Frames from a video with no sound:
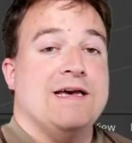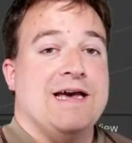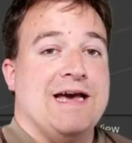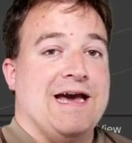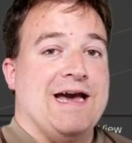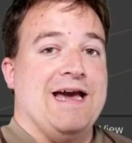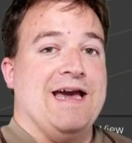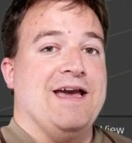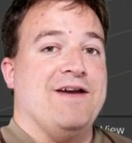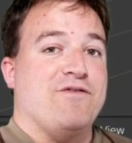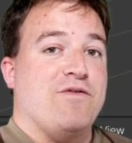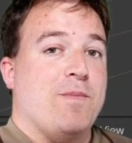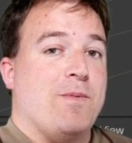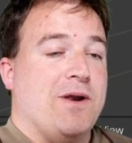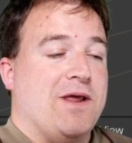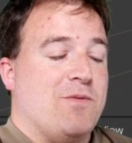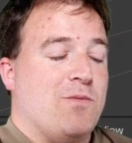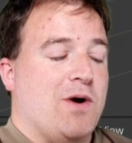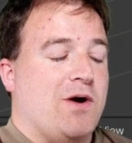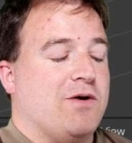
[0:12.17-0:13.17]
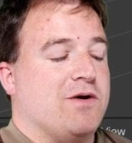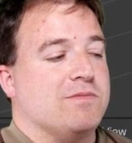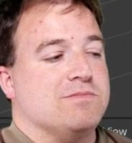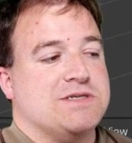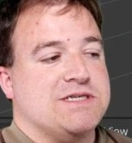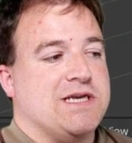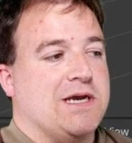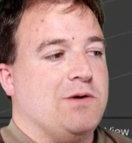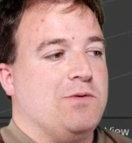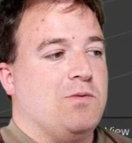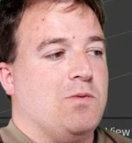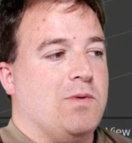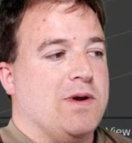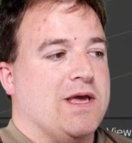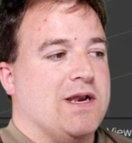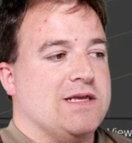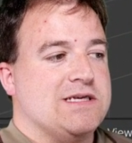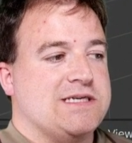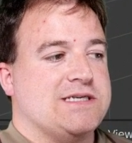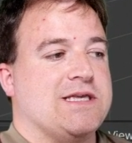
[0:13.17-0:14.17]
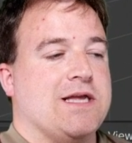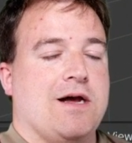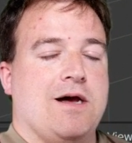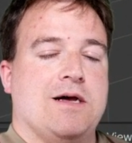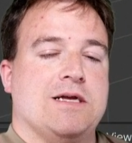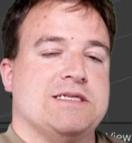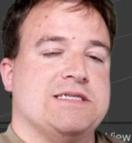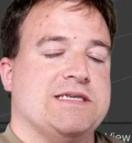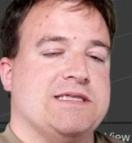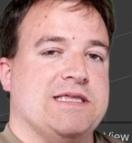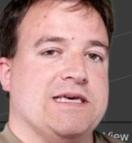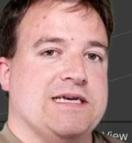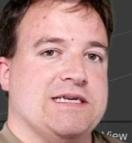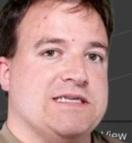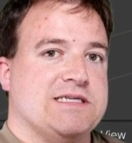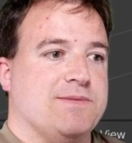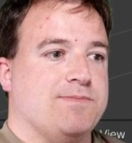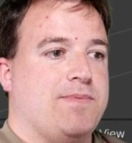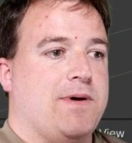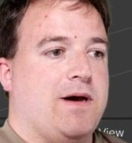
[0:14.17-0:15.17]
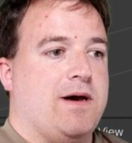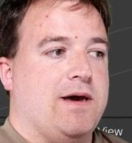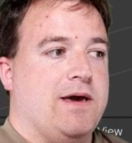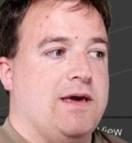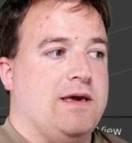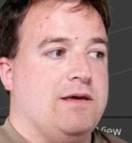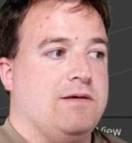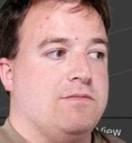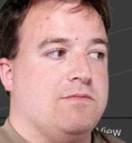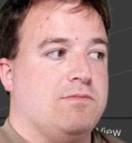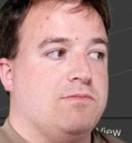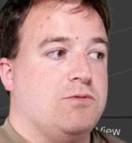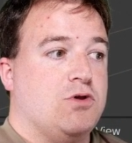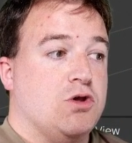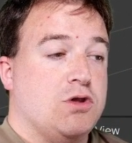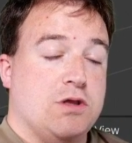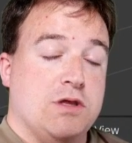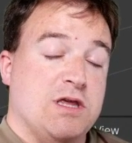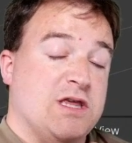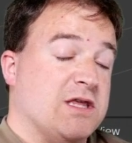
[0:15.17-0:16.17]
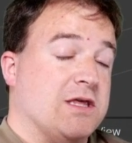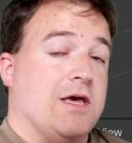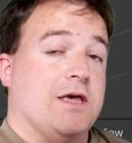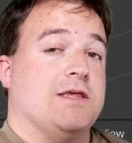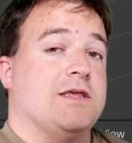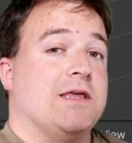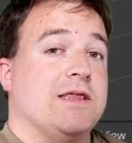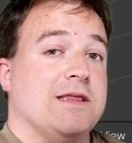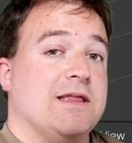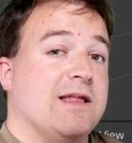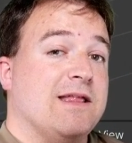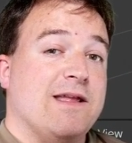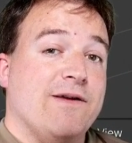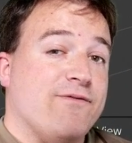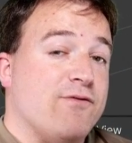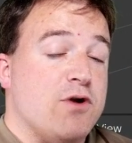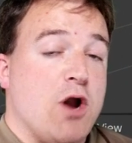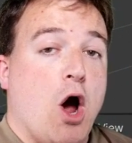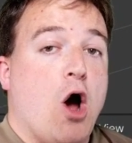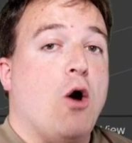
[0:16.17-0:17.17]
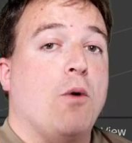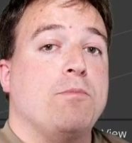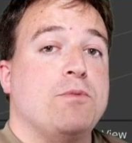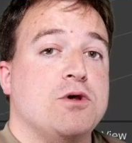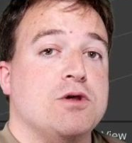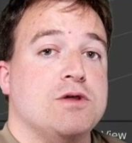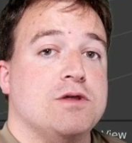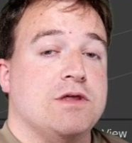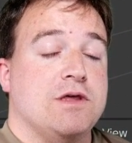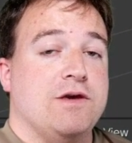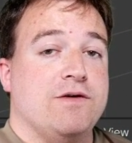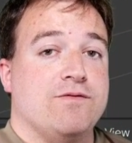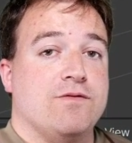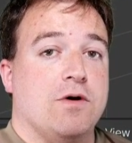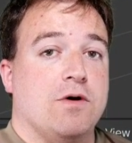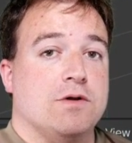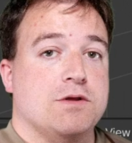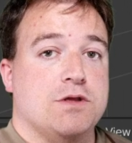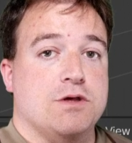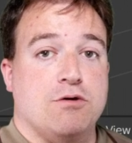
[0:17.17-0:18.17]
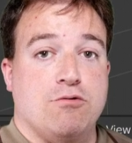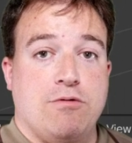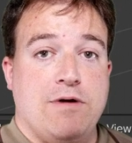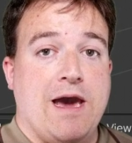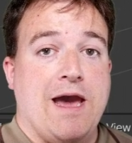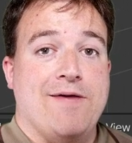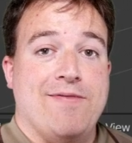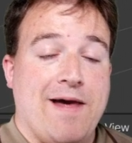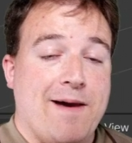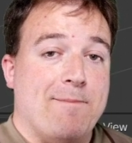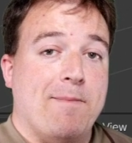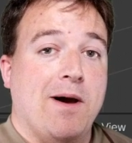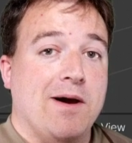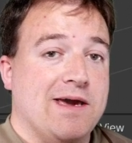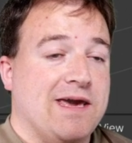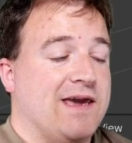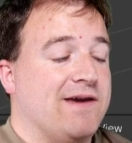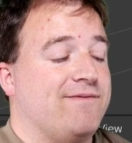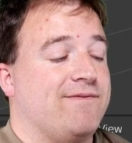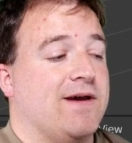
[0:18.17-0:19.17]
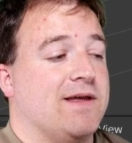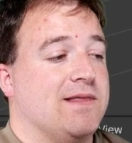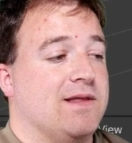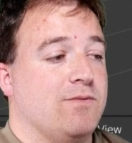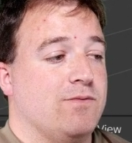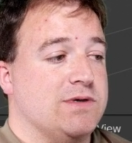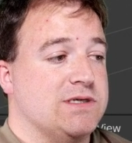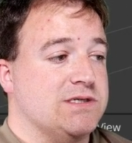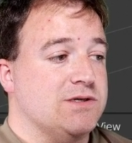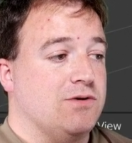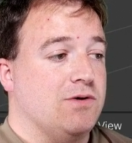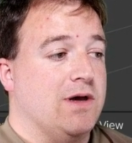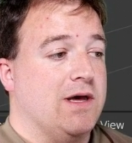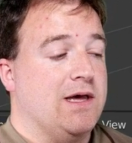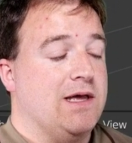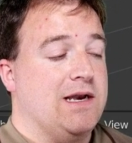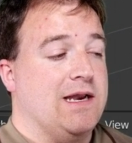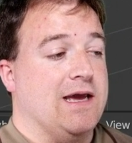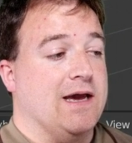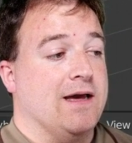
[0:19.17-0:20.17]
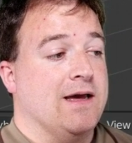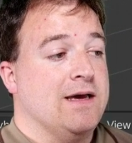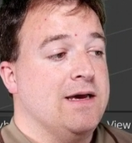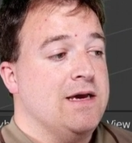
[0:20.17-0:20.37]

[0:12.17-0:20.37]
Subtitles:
Hey everybody and welcome. So we're going to start this by just discussing the different options that you've got to create that monkey effect that we saw earlier.